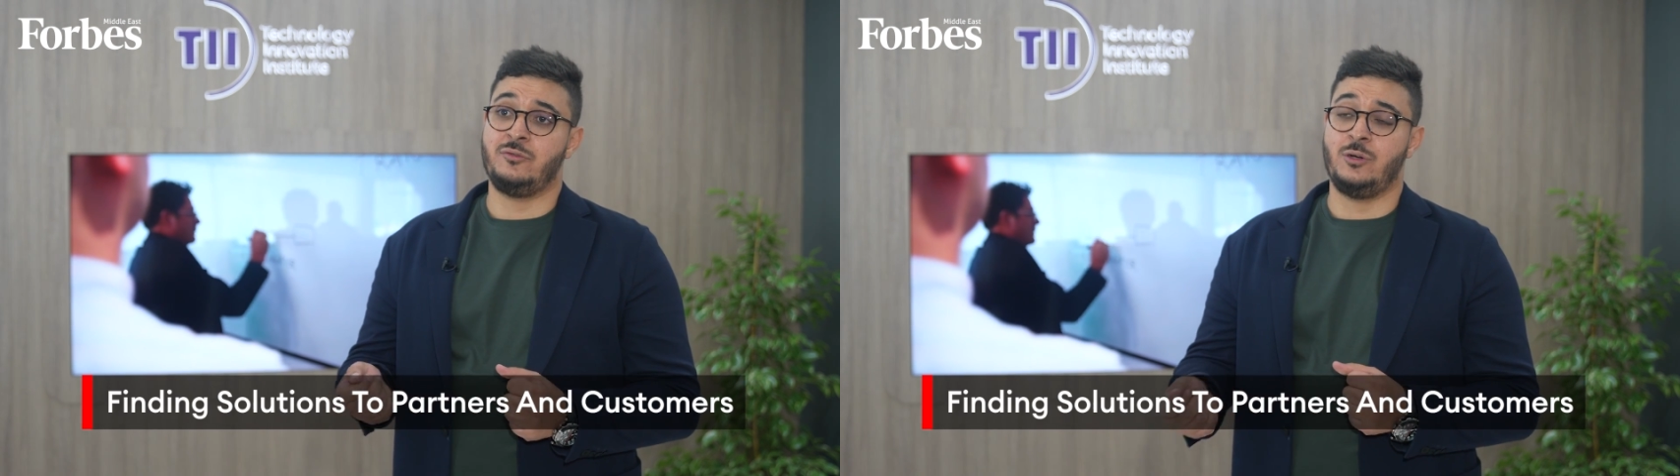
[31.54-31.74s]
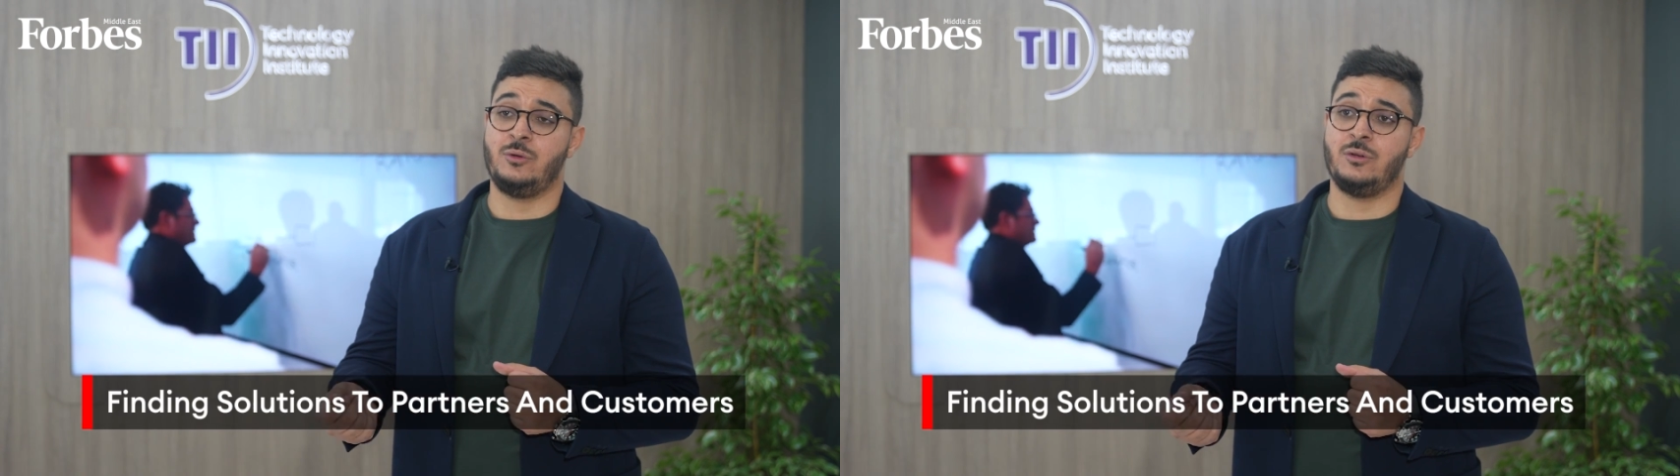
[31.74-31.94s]

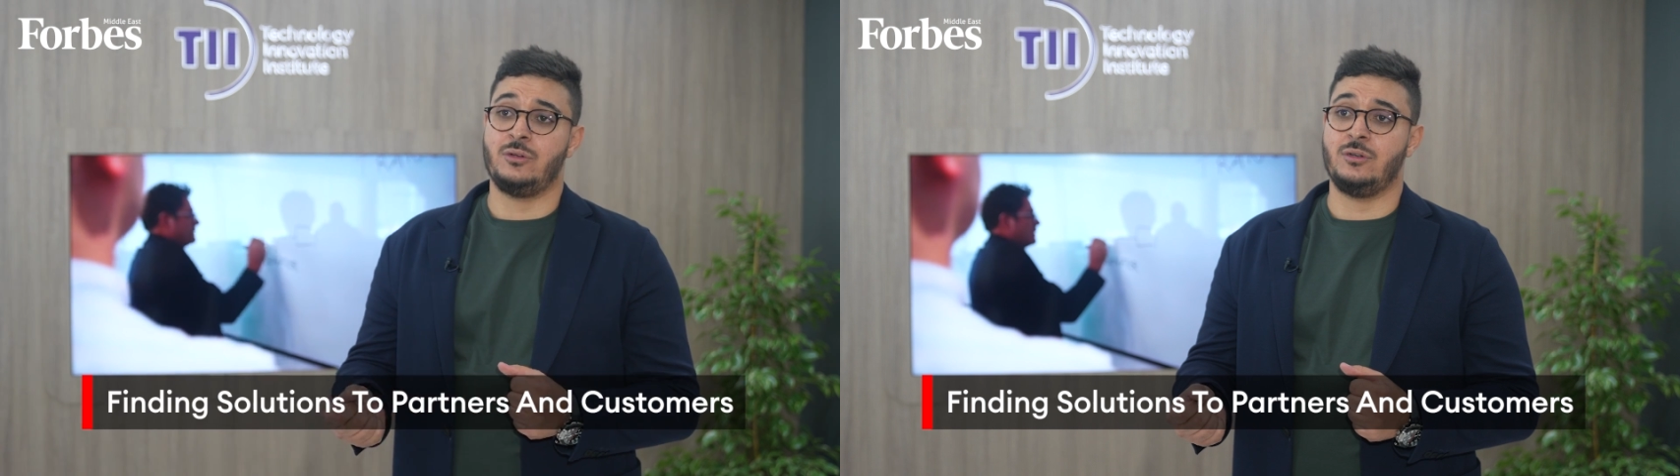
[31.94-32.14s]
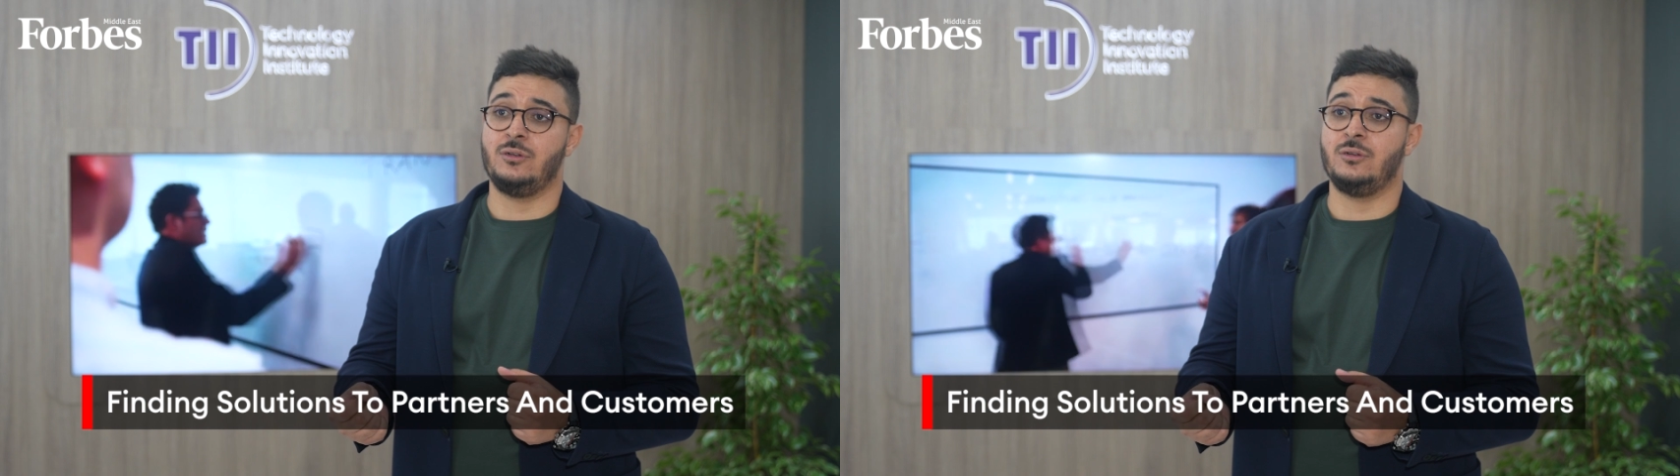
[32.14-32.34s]

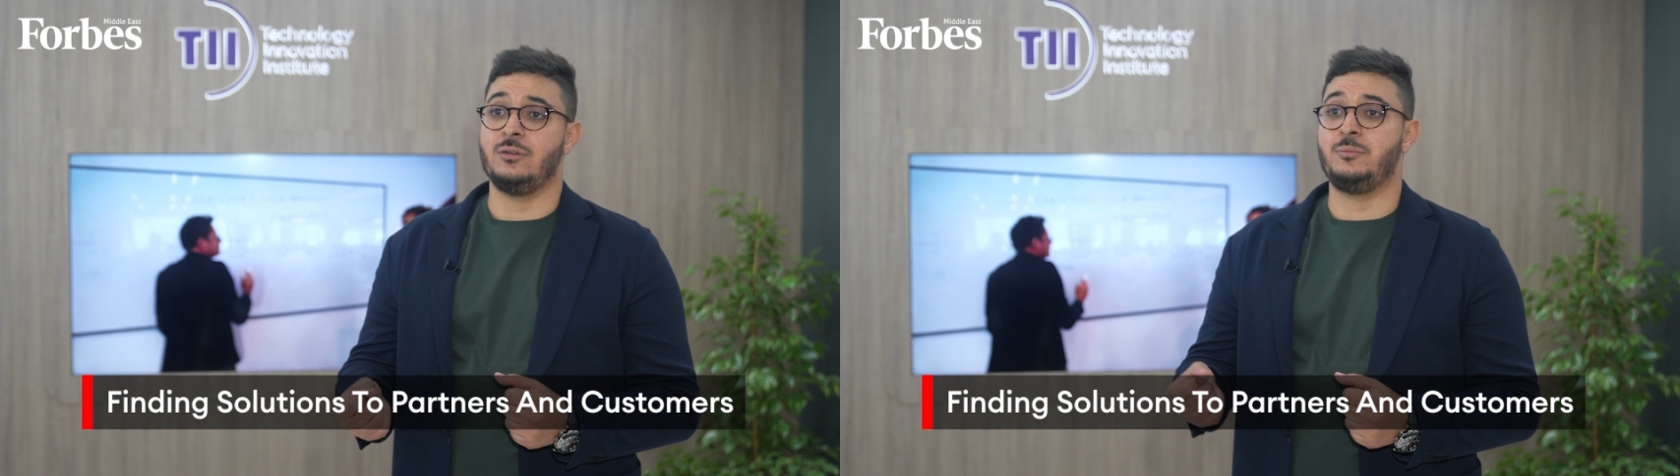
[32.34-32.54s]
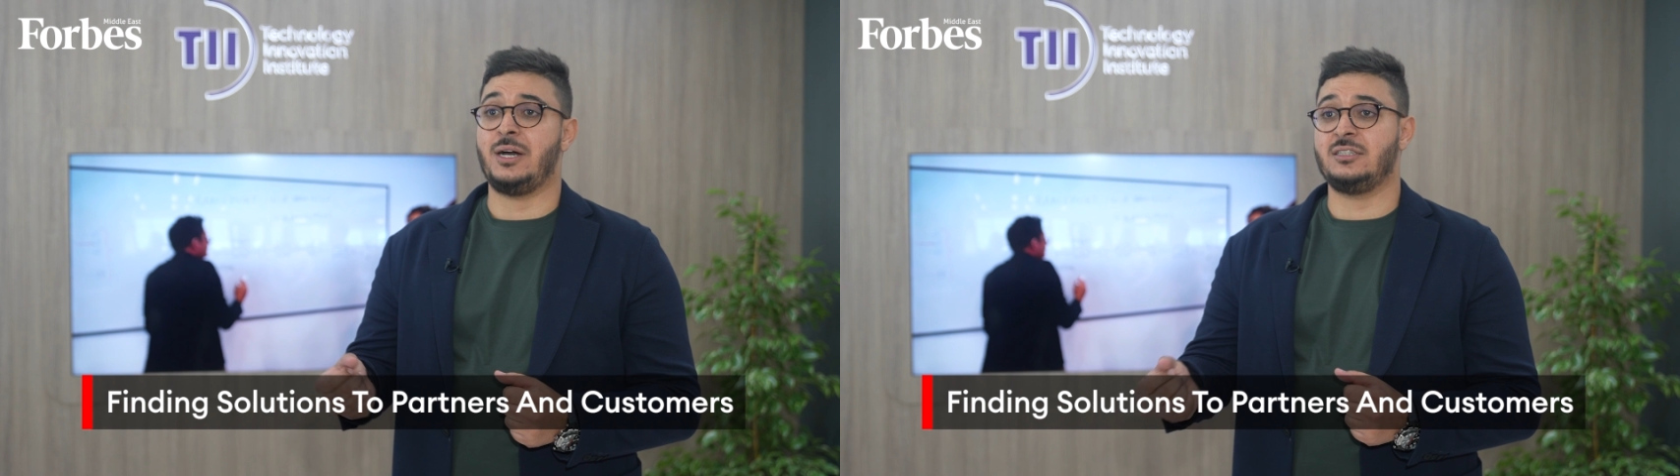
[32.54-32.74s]
our
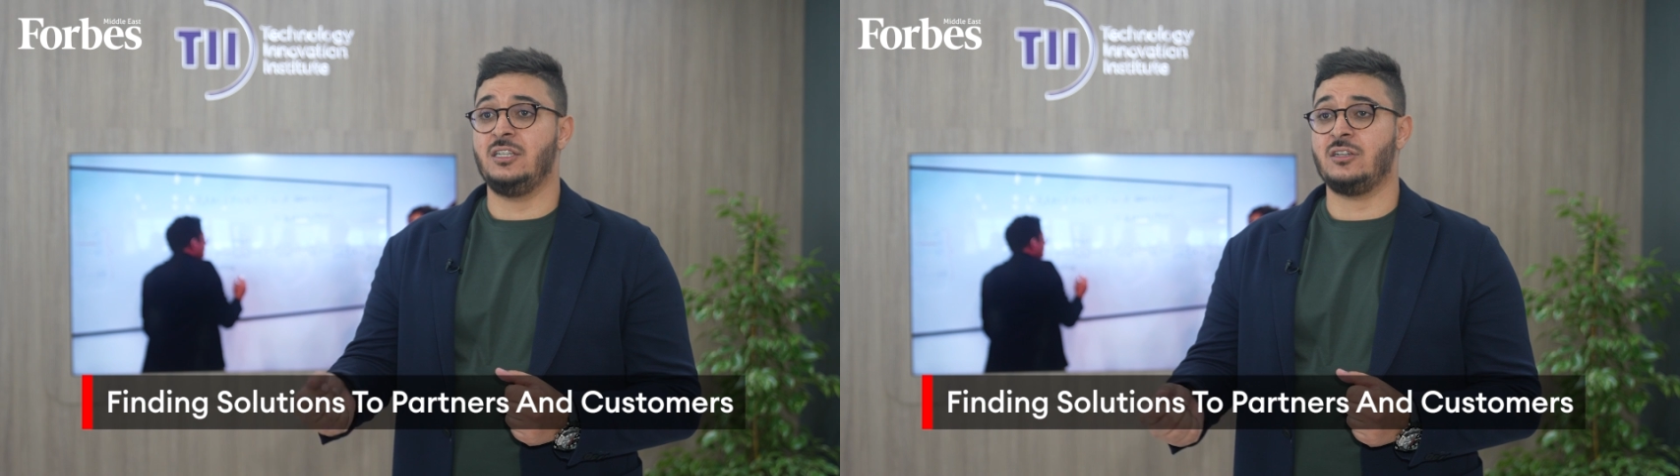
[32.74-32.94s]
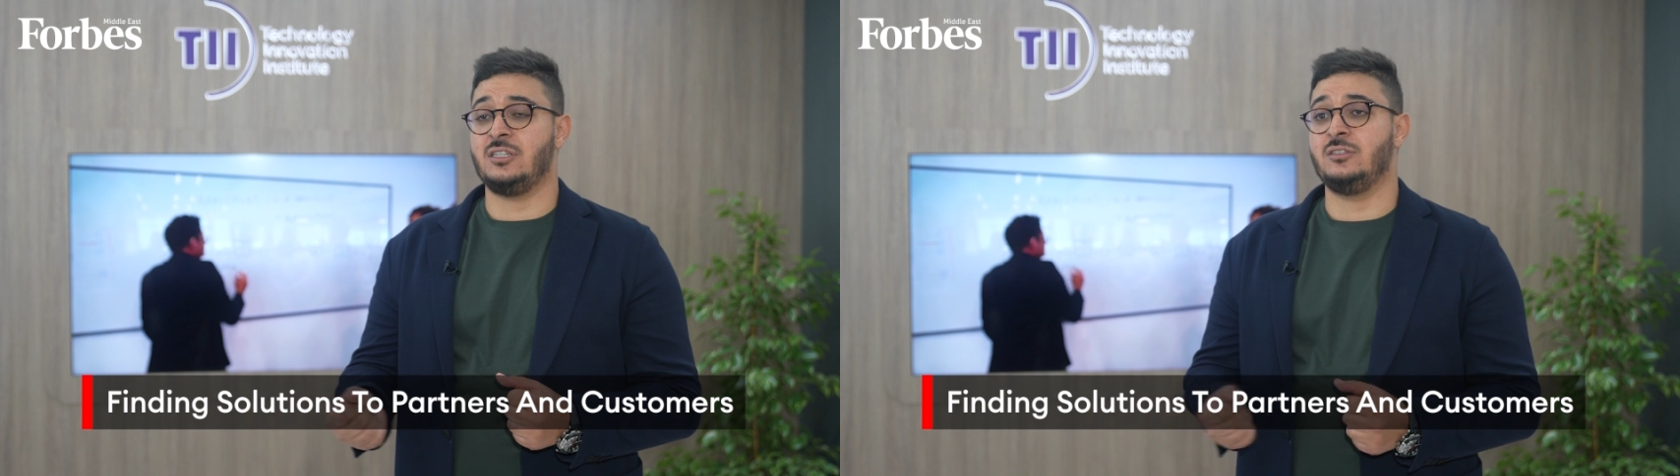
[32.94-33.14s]

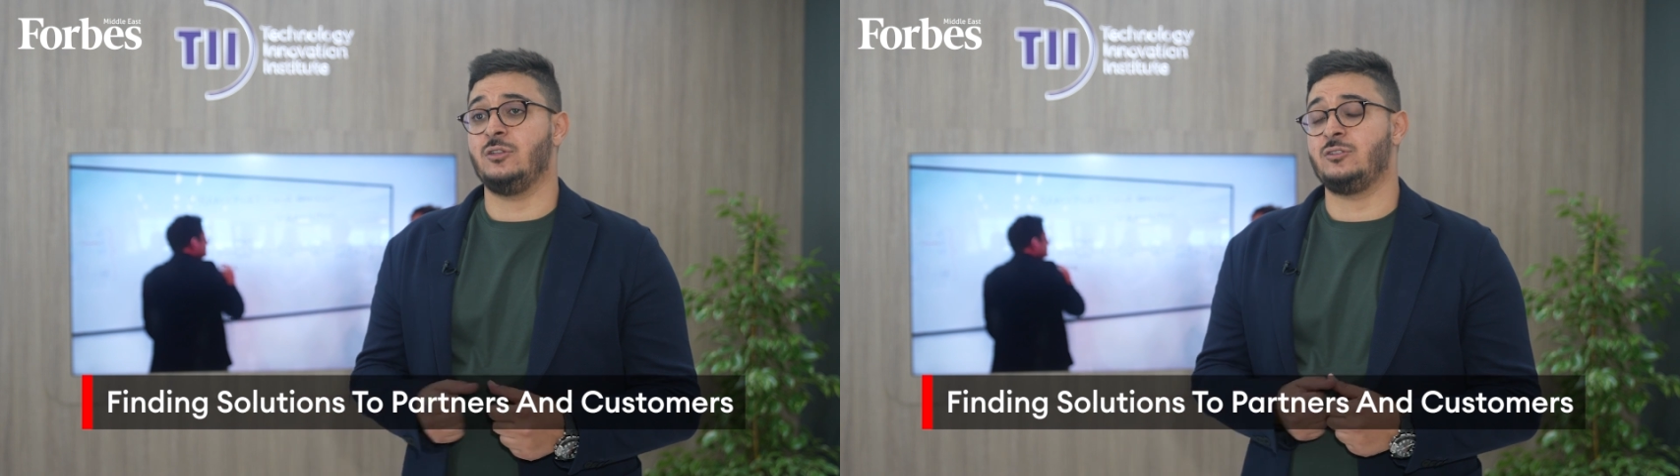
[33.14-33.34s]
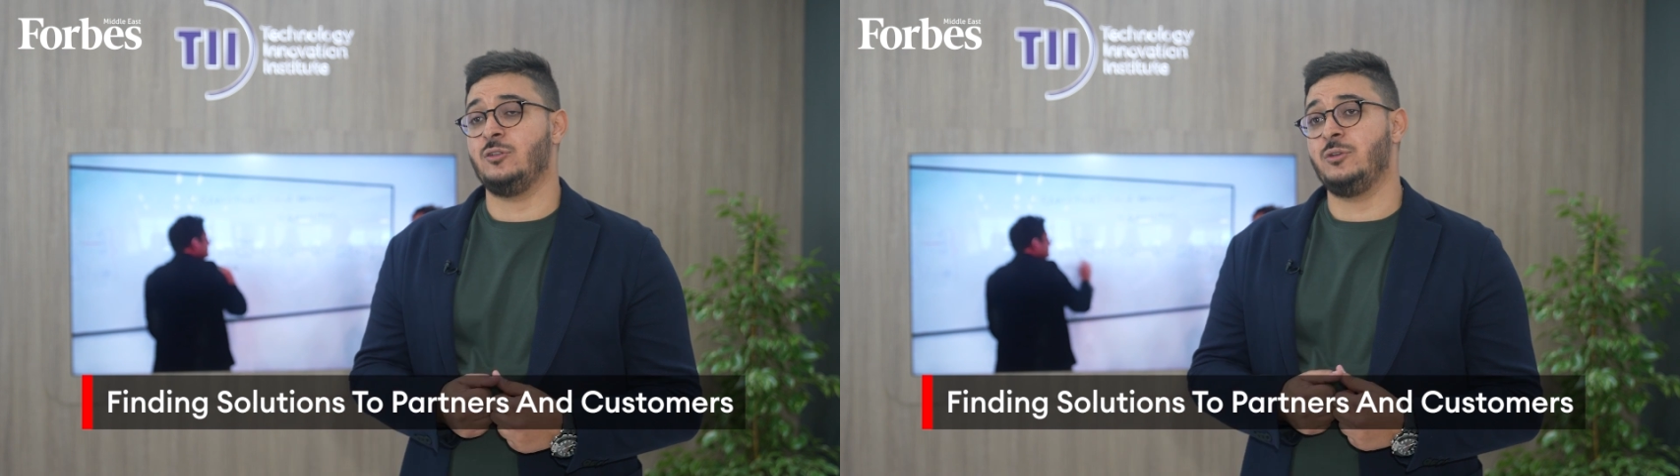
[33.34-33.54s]
partners and
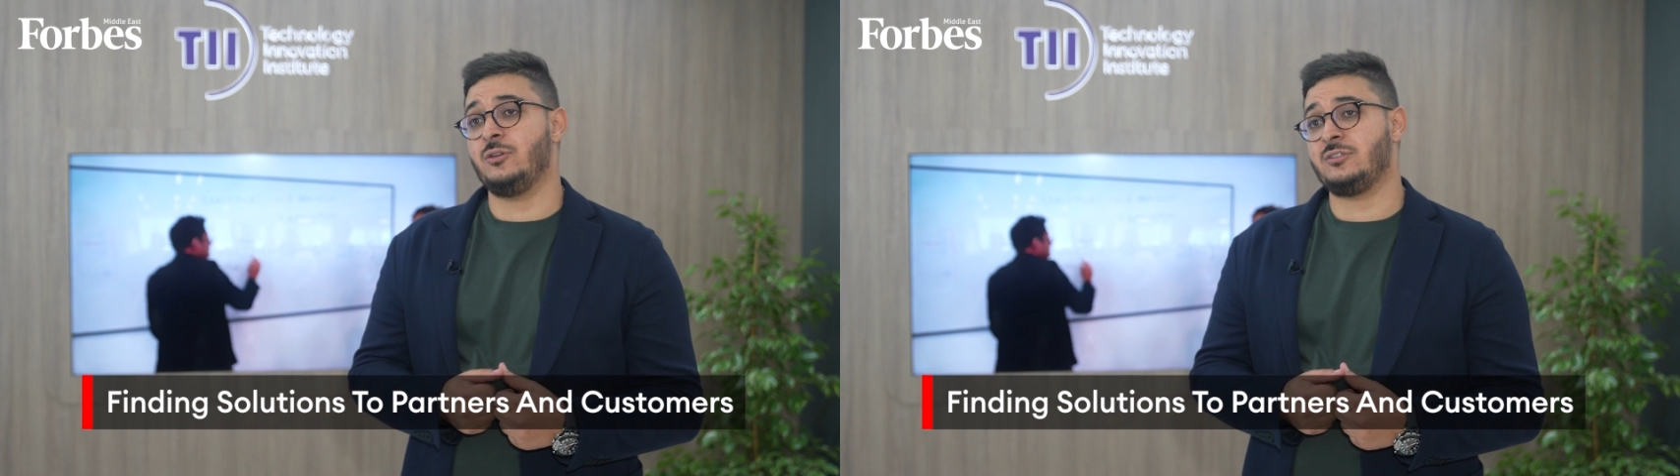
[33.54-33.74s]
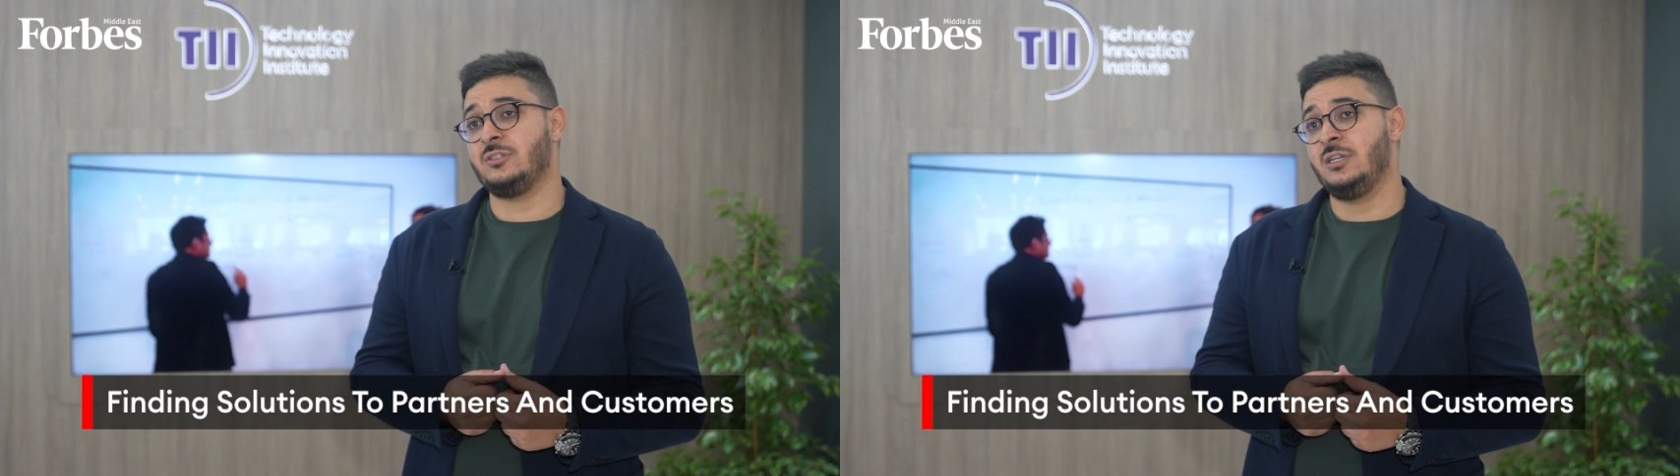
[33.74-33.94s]

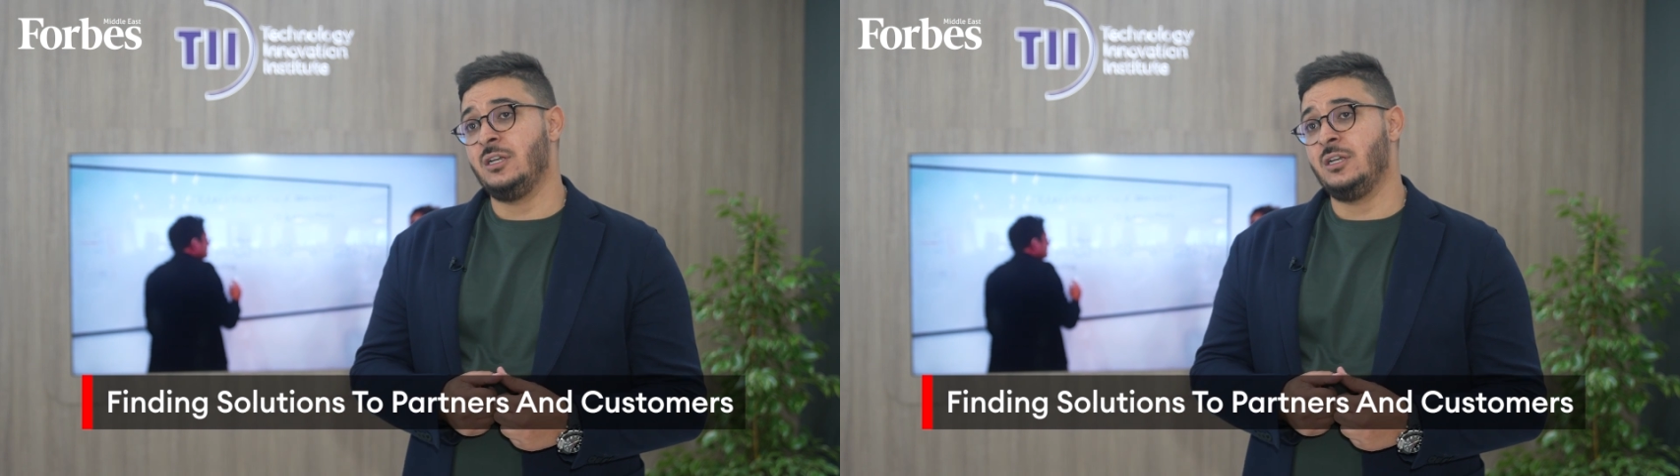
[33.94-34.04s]
customers,